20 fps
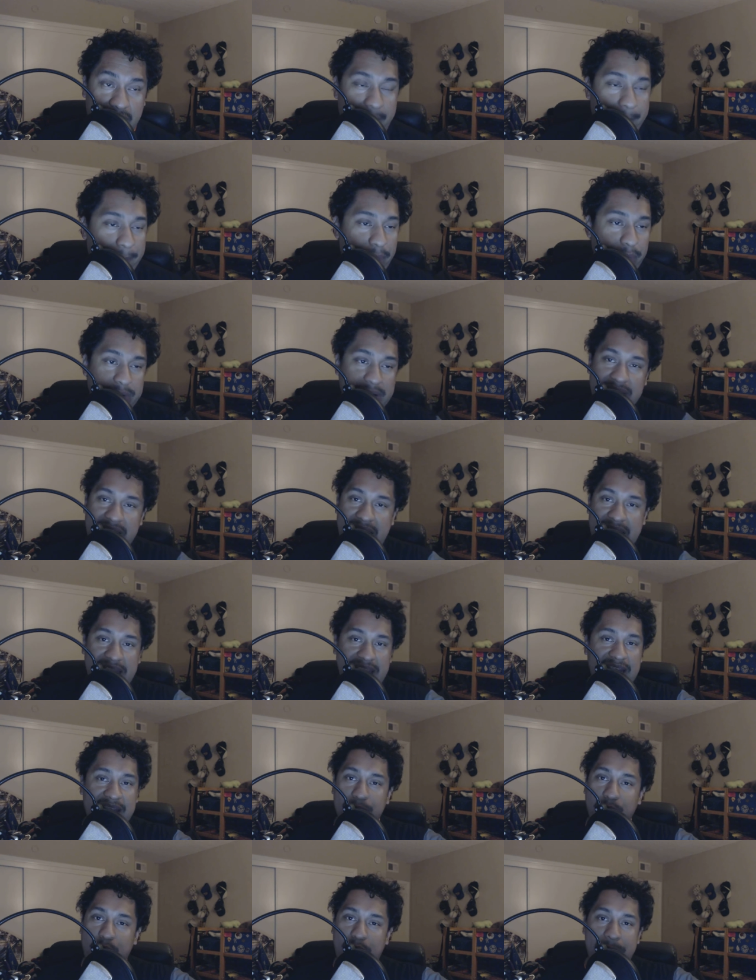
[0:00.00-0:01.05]
I'm already
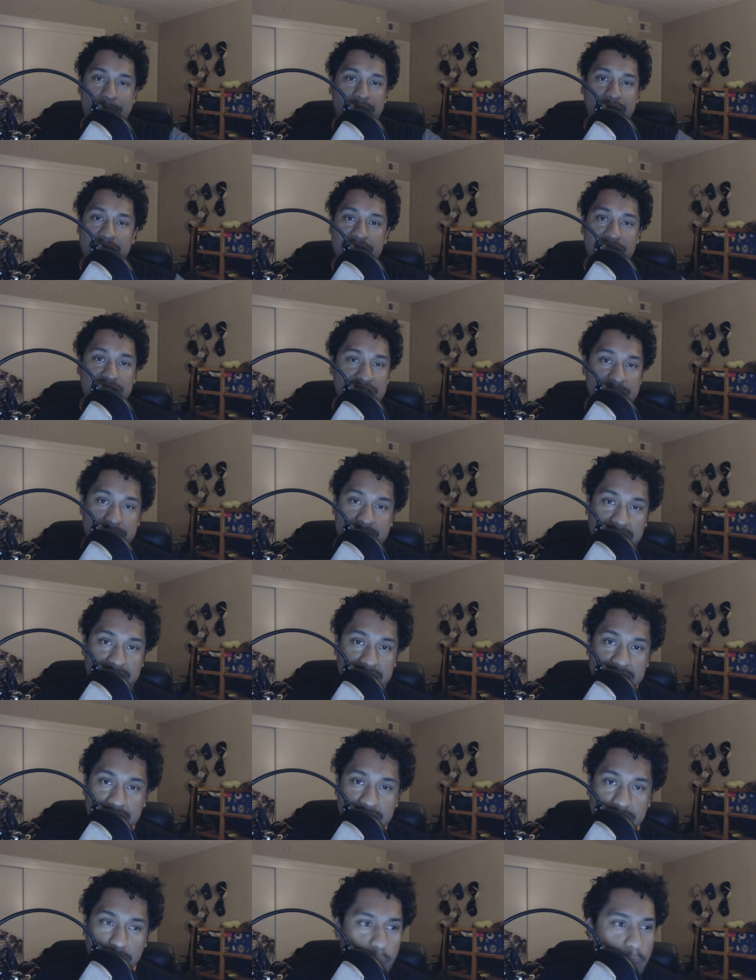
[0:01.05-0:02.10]
liking him way better than Chip Kelly.